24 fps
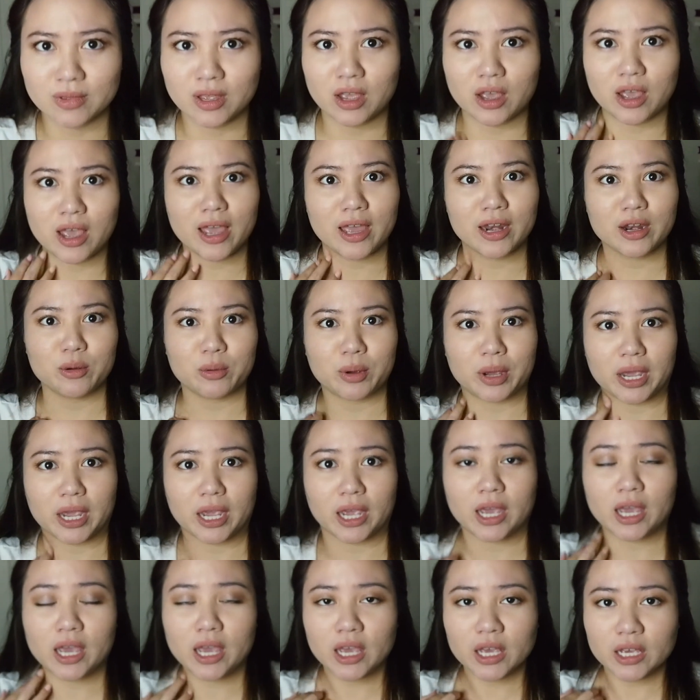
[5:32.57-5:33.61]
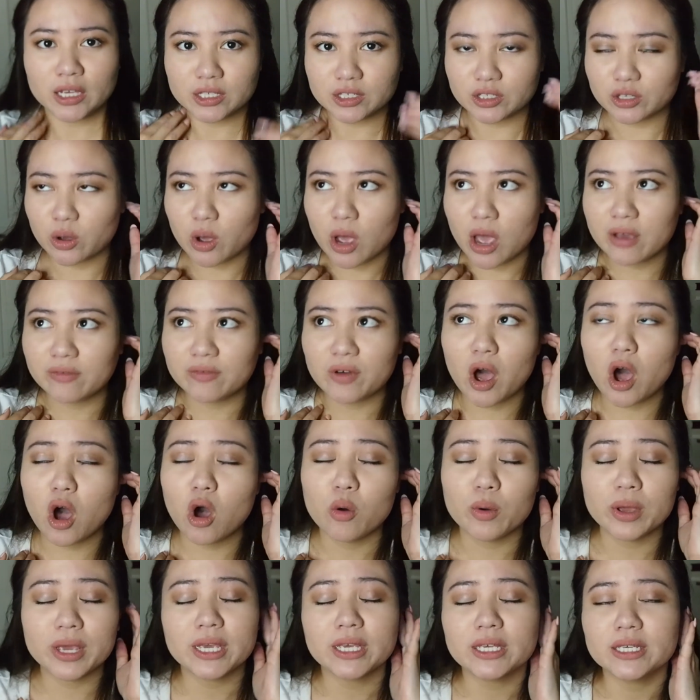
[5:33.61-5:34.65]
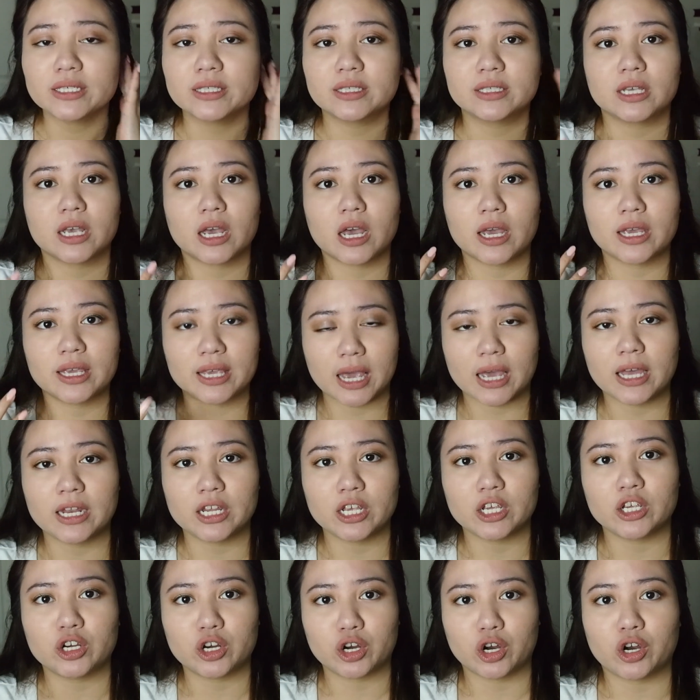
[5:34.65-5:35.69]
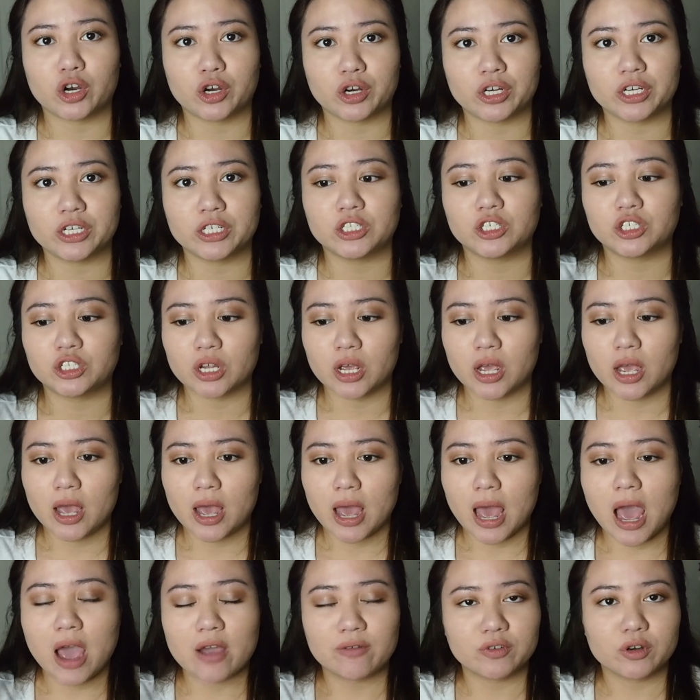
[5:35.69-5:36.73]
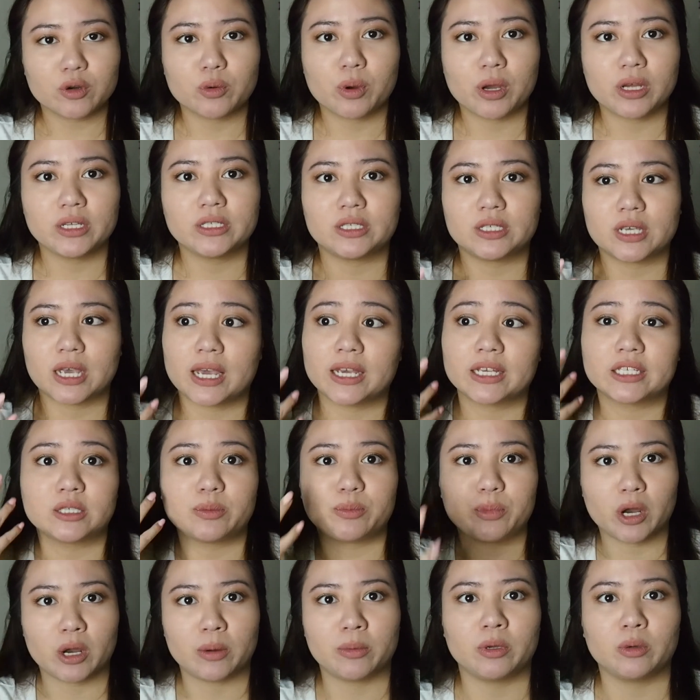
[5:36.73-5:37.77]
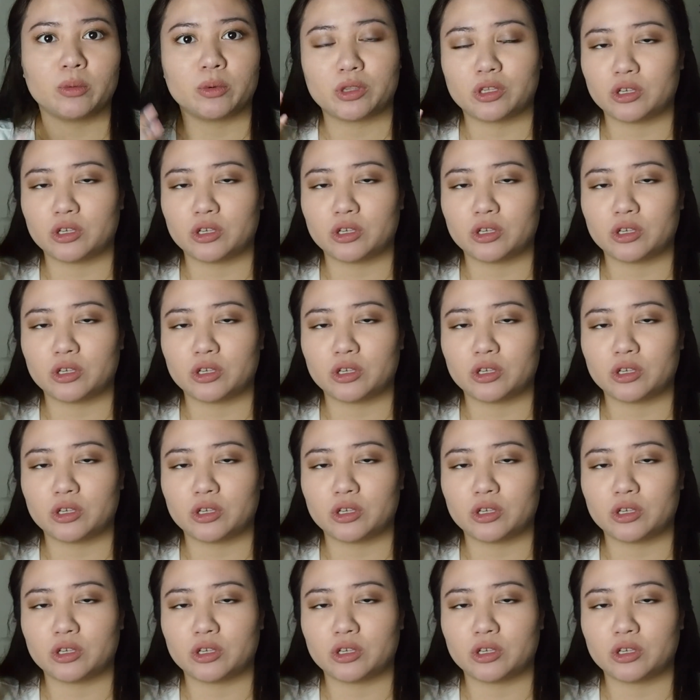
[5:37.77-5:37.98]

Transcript: Anyway, so I've always, again, encouraged everyone to experiment with your